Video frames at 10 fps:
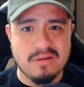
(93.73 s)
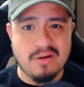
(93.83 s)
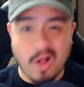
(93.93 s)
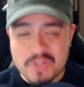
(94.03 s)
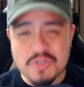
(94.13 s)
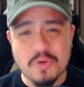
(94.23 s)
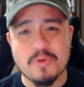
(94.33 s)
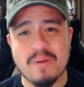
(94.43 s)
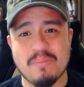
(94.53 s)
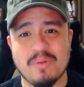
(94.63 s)
Also
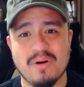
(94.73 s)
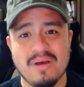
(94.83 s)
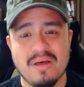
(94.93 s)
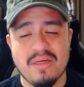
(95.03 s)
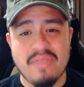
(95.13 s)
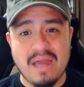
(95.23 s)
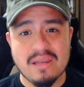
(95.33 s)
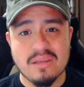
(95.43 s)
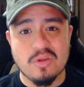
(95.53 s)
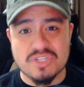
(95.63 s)
remember that
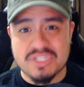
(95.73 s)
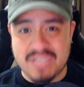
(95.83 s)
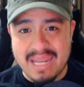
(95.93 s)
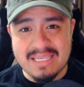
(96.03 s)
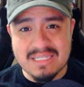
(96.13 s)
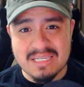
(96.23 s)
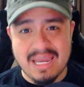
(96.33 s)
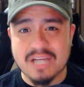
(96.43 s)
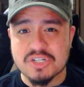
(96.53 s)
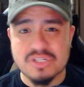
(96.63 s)
your settings can
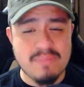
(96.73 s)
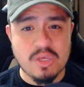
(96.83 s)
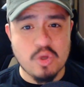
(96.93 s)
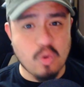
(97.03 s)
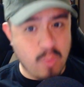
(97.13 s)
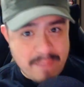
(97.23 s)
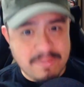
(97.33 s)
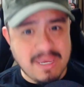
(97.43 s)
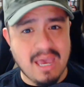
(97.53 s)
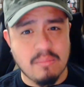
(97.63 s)
actually make your
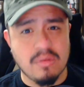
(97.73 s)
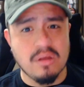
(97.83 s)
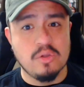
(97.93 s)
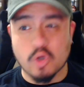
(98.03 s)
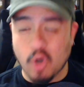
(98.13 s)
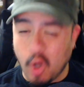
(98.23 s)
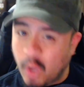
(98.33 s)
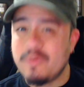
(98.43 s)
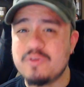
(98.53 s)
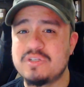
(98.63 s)
webcam look
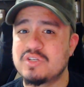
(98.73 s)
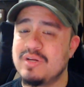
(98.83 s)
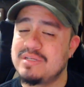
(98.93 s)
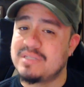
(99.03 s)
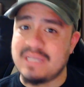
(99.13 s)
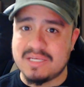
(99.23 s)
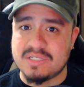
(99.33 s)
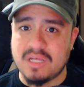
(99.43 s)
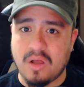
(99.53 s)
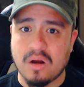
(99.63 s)
almost as good as a
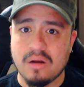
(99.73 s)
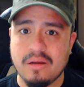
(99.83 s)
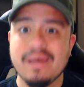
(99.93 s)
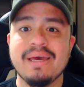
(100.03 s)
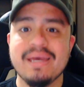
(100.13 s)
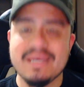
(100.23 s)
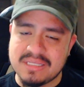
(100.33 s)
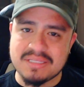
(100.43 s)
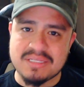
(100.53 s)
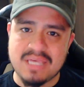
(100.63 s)
DSLR. Is
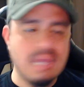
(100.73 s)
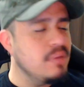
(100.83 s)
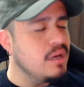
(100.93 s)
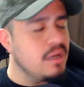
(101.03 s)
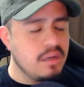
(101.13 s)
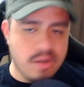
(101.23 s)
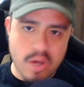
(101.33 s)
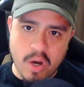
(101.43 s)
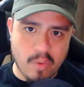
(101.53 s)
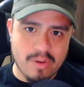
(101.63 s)
it the same?
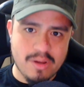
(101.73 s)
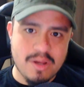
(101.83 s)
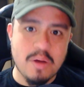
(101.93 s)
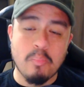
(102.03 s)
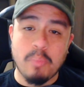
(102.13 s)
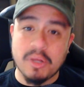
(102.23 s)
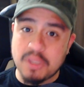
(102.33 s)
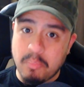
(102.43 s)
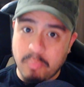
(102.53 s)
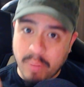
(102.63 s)
No, but
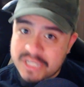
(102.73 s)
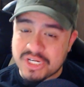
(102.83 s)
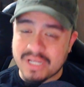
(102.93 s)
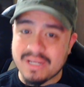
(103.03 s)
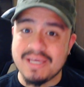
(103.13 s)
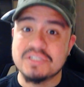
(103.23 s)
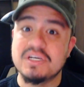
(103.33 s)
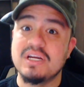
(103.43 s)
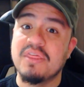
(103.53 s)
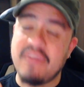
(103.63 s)
the budget is
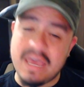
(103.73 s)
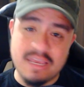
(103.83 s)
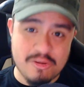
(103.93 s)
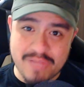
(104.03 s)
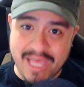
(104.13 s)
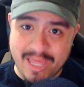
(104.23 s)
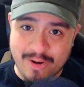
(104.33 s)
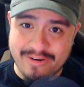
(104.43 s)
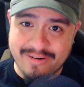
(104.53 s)
going to thank you later.